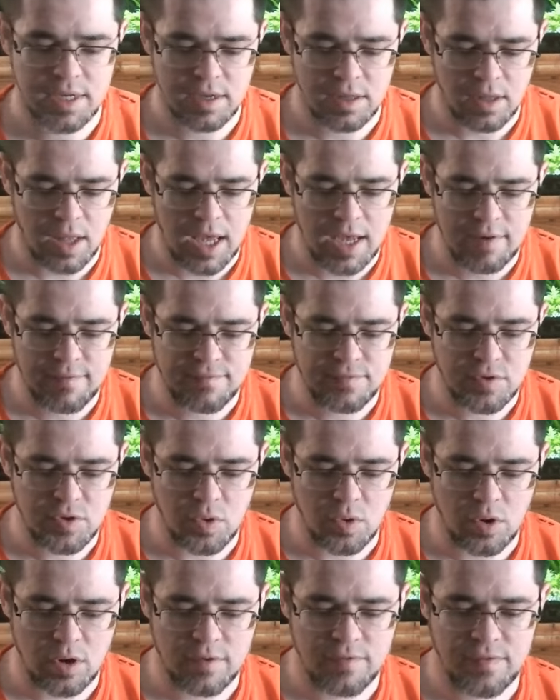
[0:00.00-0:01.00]
a lot of
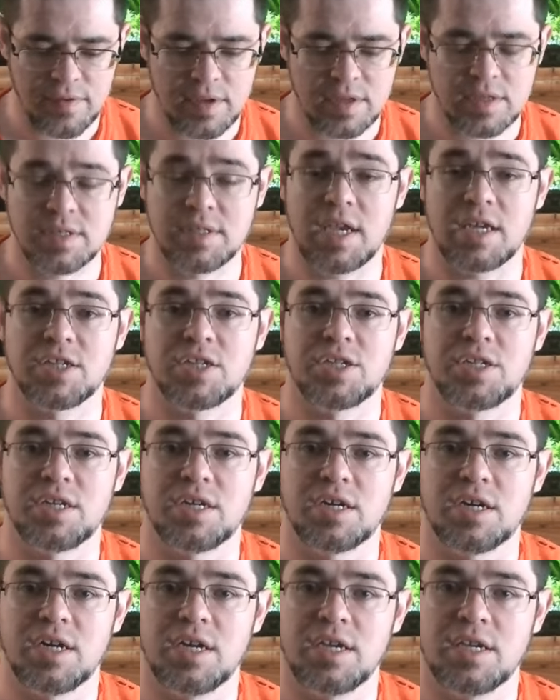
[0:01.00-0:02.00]
dwarf
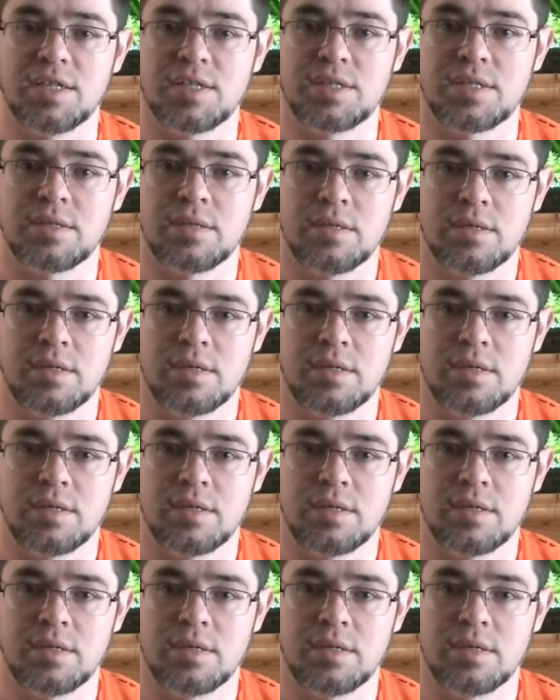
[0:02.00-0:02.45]
Sagittarius.